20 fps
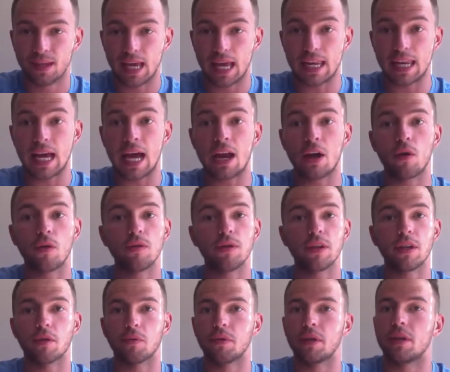And not
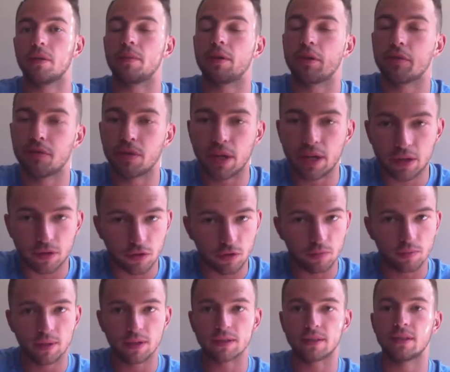only are we going to be creating new
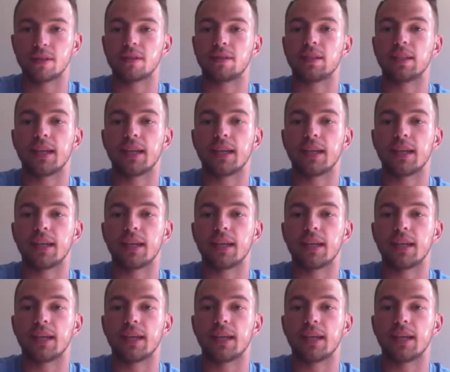business